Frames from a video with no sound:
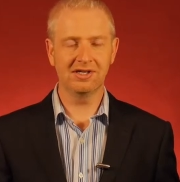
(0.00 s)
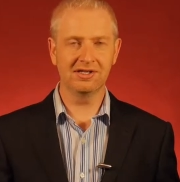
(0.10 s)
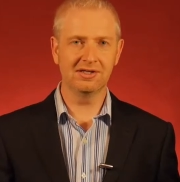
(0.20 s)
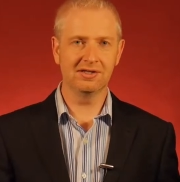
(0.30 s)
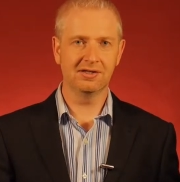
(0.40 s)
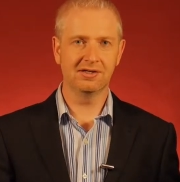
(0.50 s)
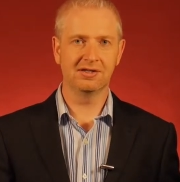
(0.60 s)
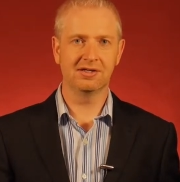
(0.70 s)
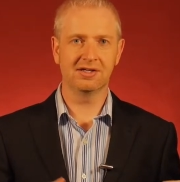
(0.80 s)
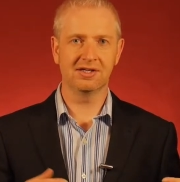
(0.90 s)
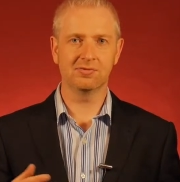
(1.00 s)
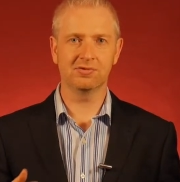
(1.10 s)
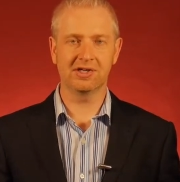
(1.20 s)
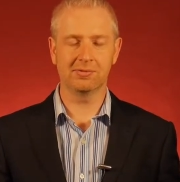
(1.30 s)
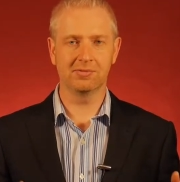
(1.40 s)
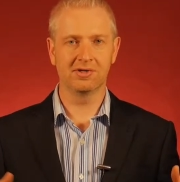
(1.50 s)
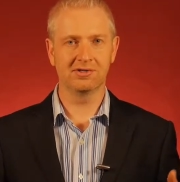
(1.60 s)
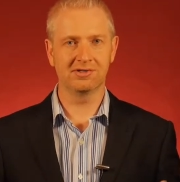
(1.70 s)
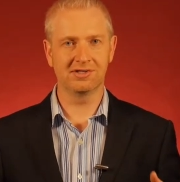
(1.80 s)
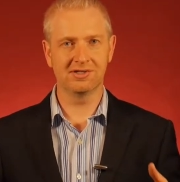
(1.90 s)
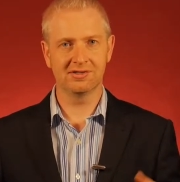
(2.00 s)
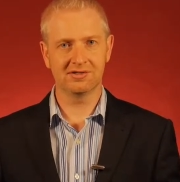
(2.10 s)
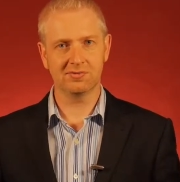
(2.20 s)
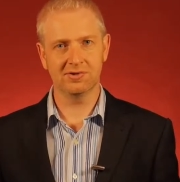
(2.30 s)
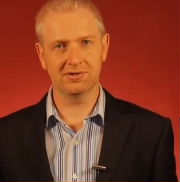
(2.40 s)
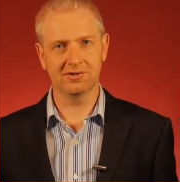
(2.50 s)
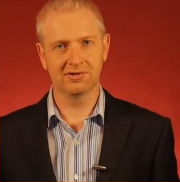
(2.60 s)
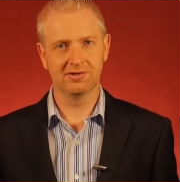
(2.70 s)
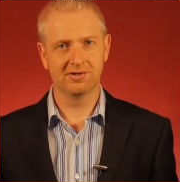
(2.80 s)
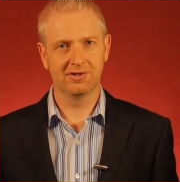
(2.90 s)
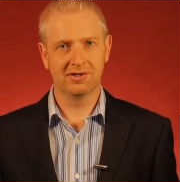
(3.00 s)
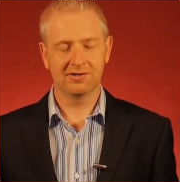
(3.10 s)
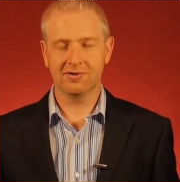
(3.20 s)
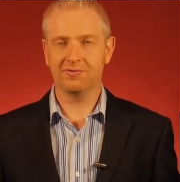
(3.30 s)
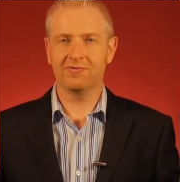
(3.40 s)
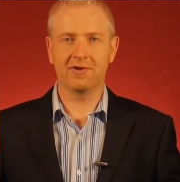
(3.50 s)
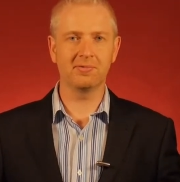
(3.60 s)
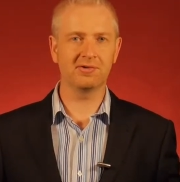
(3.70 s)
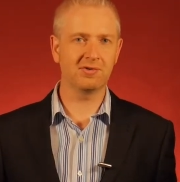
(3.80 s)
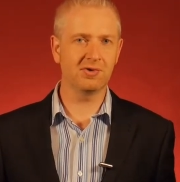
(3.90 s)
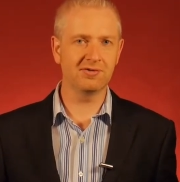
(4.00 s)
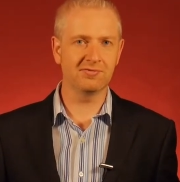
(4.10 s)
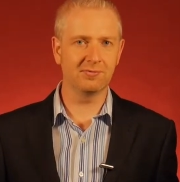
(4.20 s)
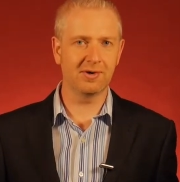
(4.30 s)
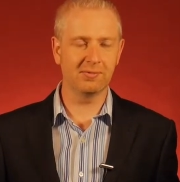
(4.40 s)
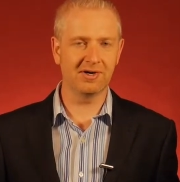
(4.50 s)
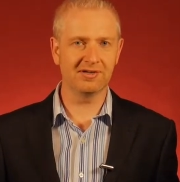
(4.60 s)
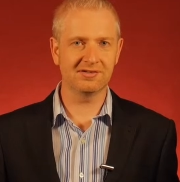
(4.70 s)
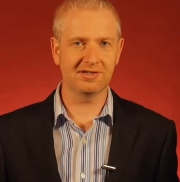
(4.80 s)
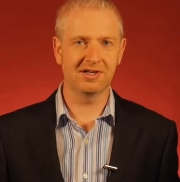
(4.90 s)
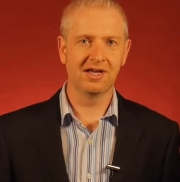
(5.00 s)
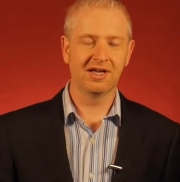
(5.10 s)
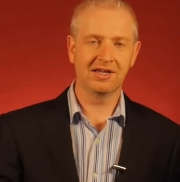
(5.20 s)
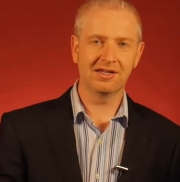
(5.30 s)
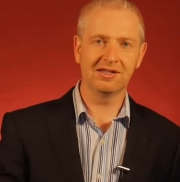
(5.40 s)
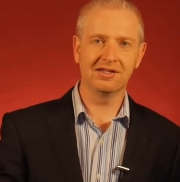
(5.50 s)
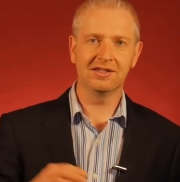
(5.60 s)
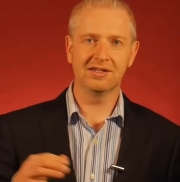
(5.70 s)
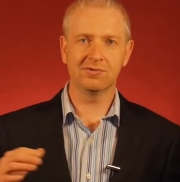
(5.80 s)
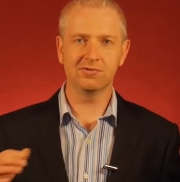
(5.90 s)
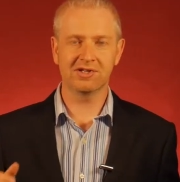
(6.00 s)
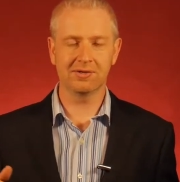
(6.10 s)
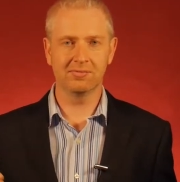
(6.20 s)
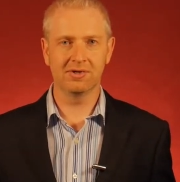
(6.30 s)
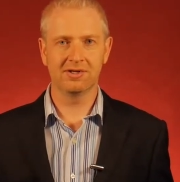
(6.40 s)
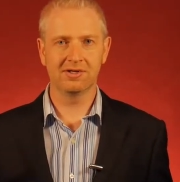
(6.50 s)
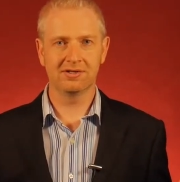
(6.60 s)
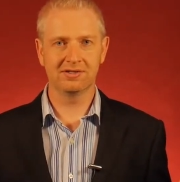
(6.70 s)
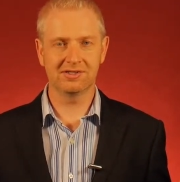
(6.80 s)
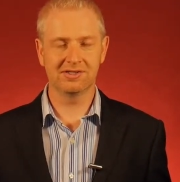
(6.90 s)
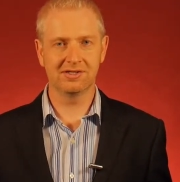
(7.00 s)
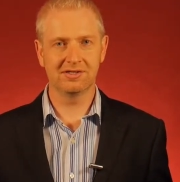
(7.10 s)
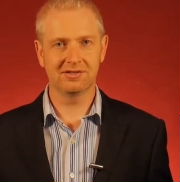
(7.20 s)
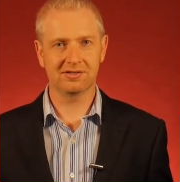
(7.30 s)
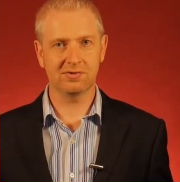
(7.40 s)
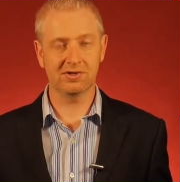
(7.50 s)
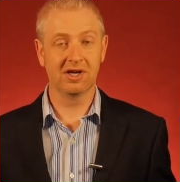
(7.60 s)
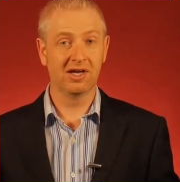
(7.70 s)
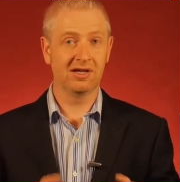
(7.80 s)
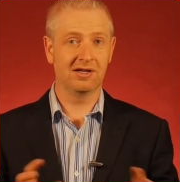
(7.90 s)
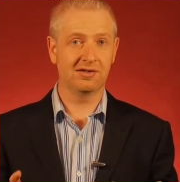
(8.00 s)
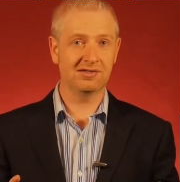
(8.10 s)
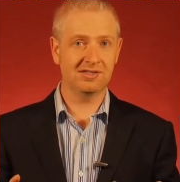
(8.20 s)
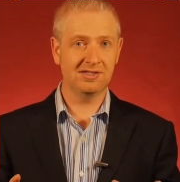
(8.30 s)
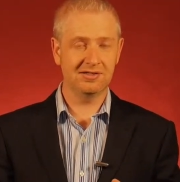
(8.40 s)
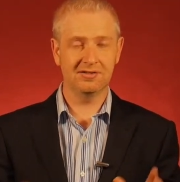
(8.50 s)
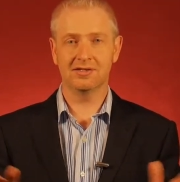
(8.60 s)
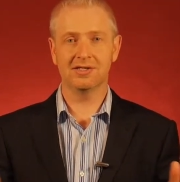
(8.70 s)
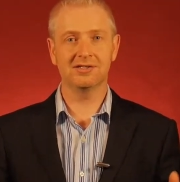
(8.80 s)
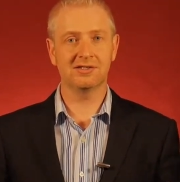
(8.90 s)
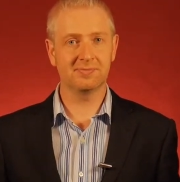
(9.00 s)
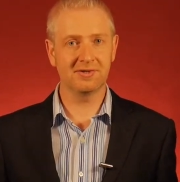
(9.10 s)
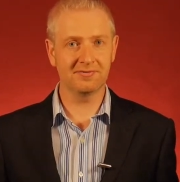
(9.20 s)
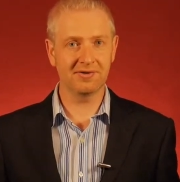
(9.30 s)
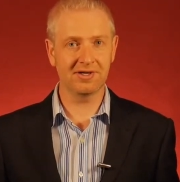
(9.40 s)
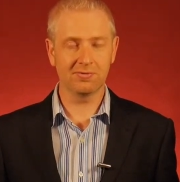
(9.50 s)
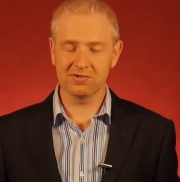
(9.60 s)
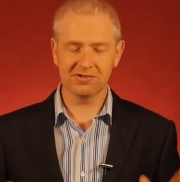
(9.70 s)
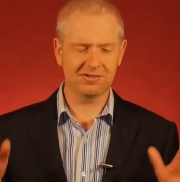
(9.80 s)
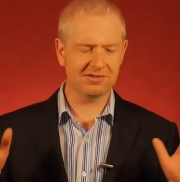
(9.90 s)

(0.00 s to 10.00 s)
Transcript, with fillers: E equals M c squared. It's our famous equation from Albert Einstein. E equals mc squared. And c is the speed of light, which